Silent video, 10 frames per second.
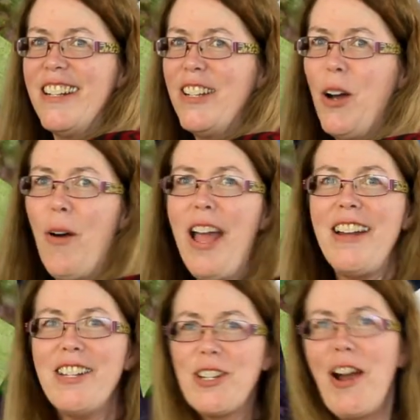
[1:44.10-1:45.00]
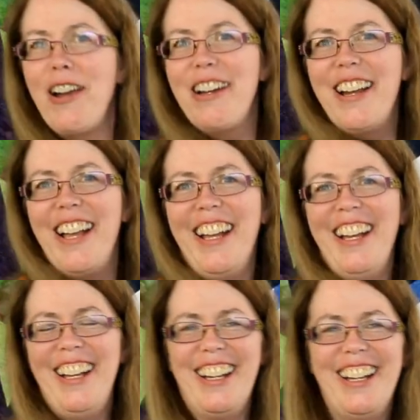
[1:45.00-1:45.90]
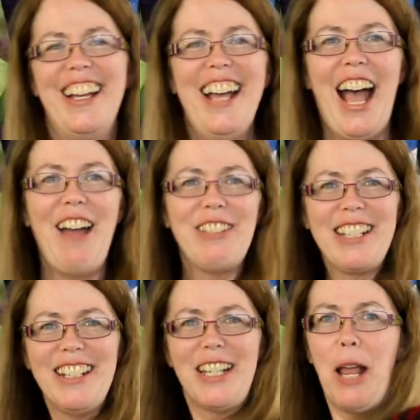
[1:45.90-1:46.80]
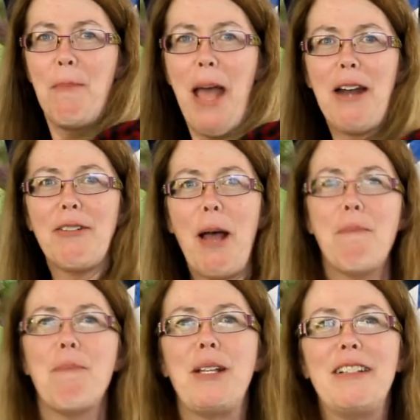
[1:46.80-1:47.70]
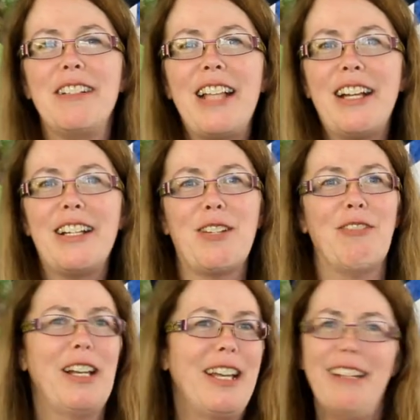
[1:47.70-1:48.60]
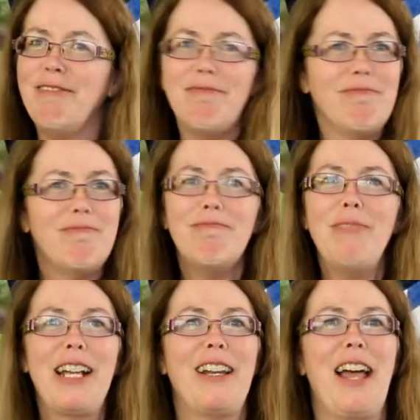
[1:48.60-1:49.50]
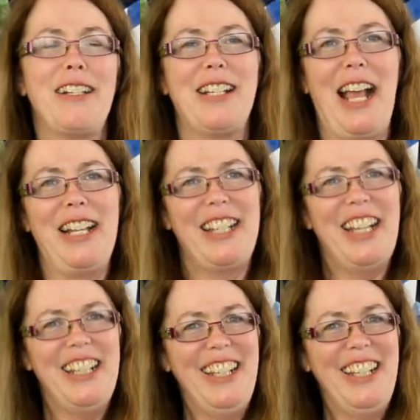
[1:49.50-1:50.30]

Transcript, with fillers: go ahead and start. I was going to say batter up, but that doesn't really make a lot of sense.